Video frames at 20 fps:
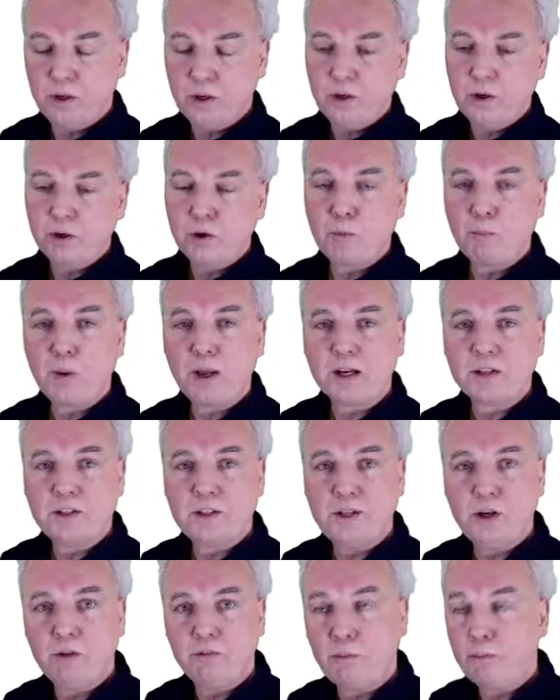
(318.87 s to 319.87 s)

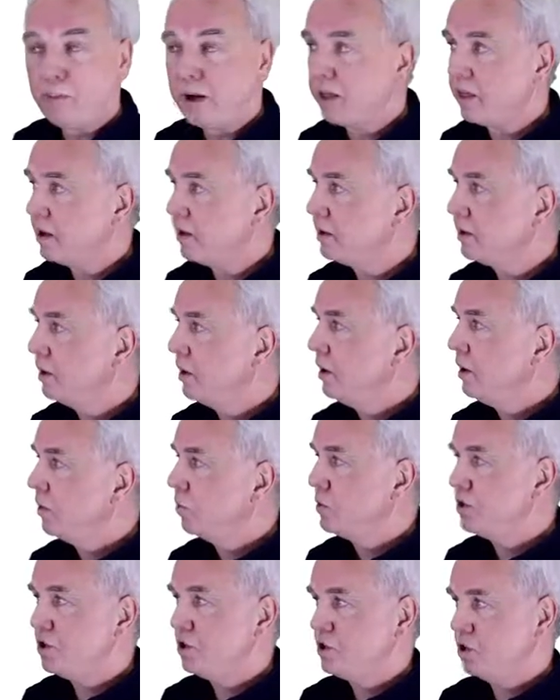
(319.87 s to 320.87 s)
complexity of a method,
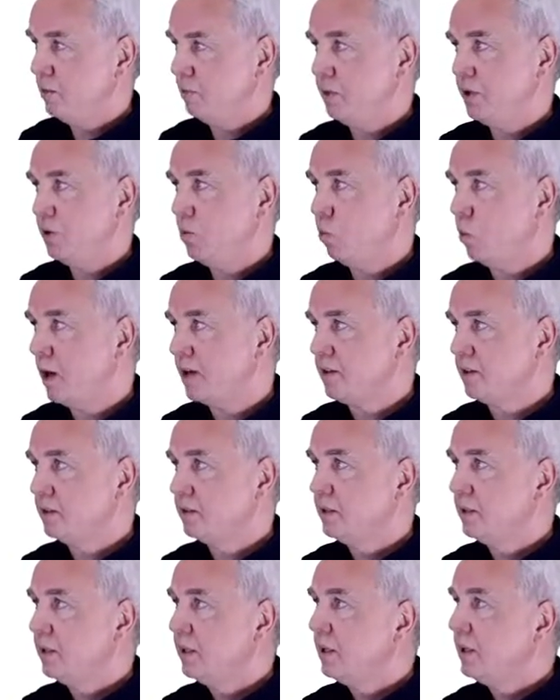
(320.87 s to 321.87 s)
which is simply 1.
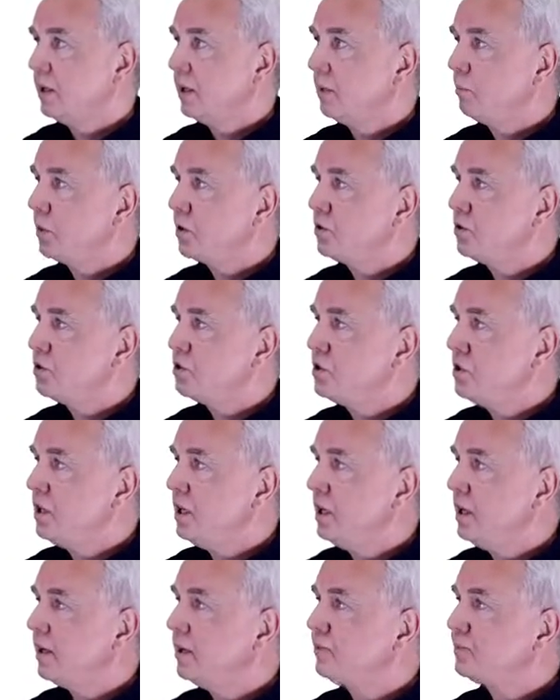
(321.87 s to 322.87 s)
But you see
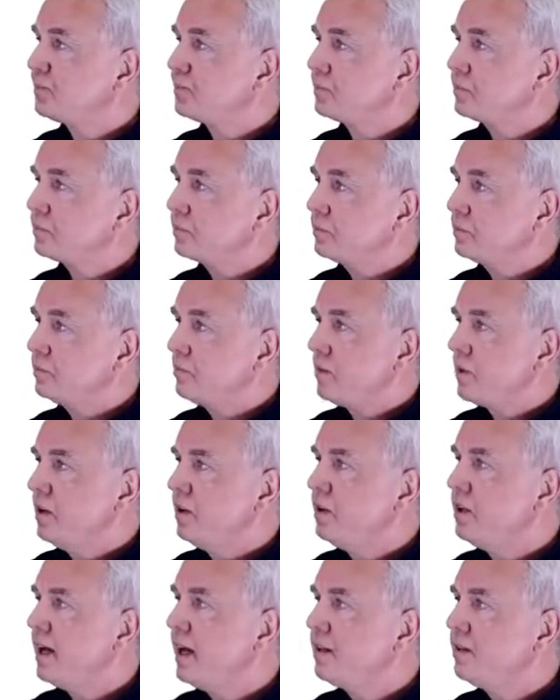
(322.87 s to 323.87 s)
here
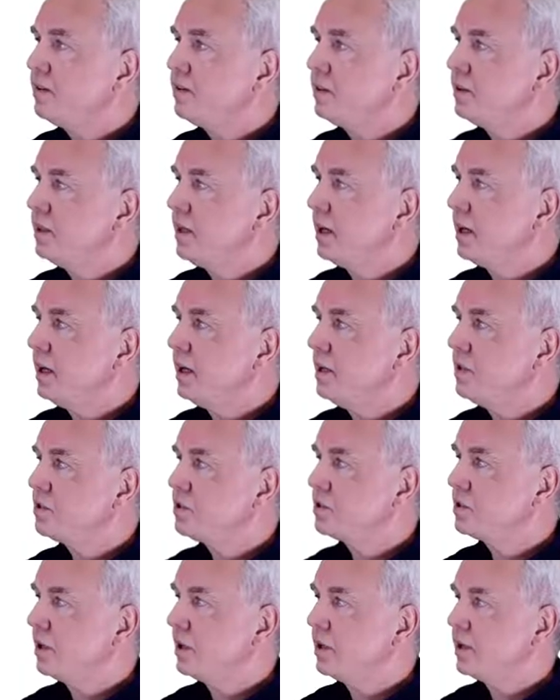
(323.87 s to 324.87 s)
that there
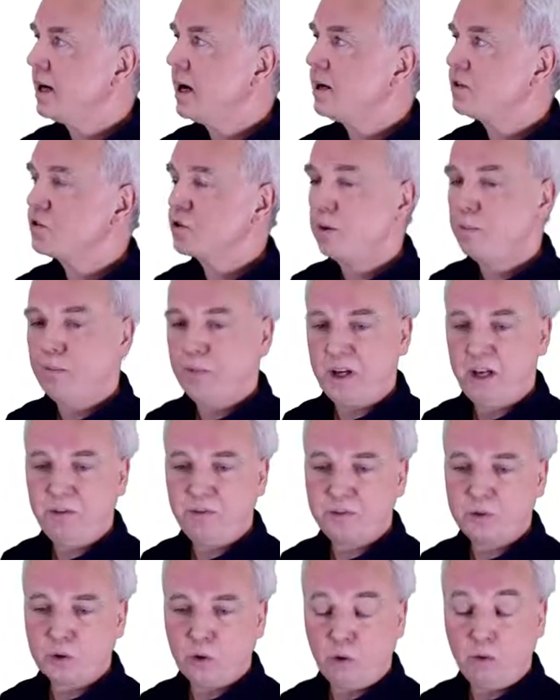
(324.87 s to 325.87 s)
is uh, there are some
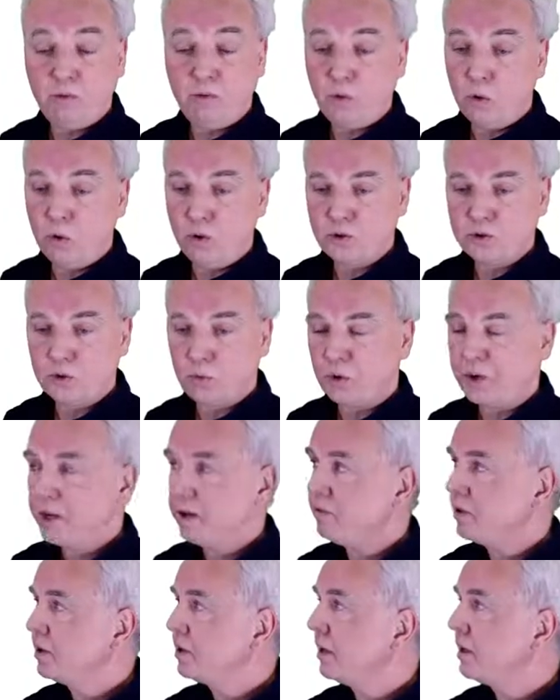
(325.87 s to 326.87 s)
ifs or false or
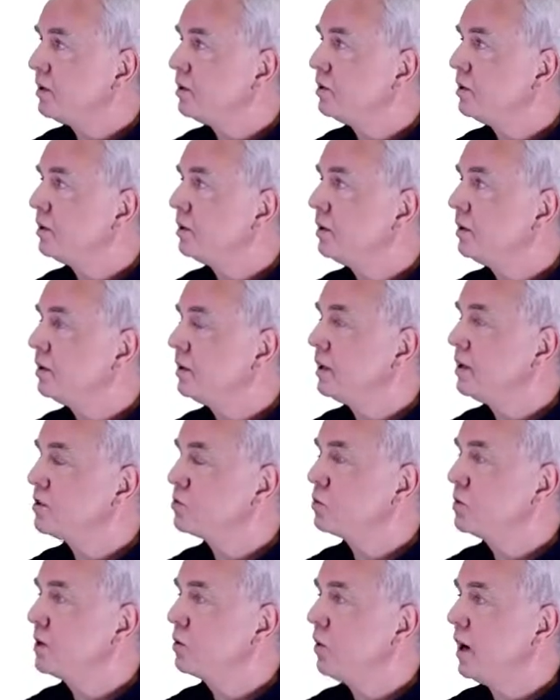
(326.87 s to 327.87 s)
whatever that uh, that
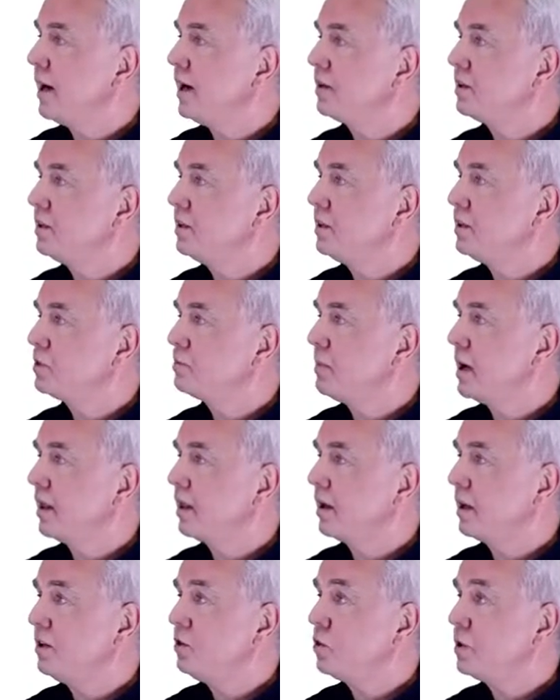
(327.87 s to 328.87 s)
is required in this
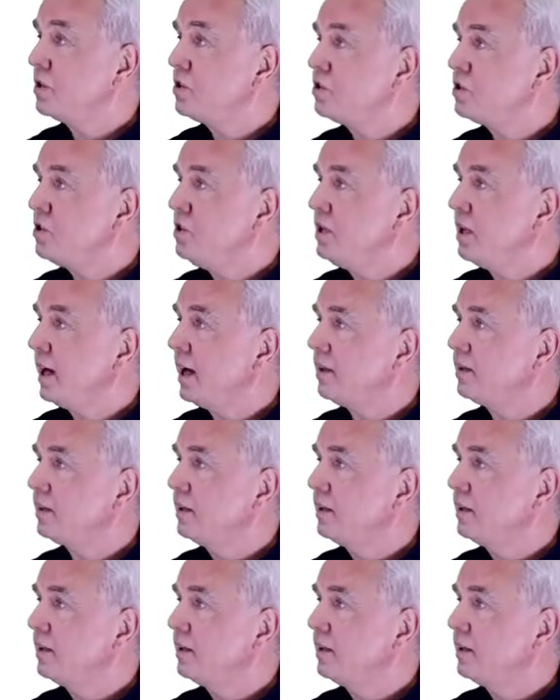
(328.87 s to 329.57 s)
method. And you can see that